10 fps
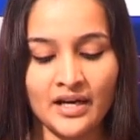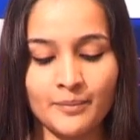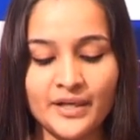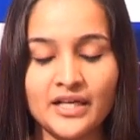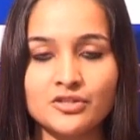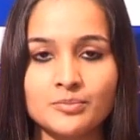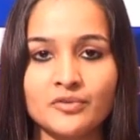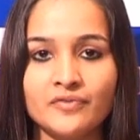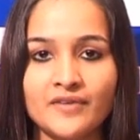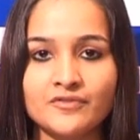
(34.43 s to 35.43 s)
A breakout
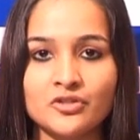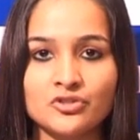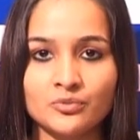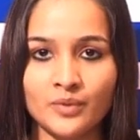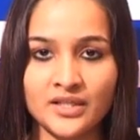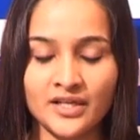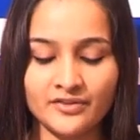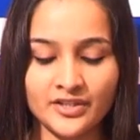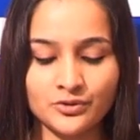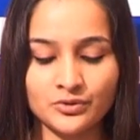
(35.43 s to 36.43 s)
above 5,100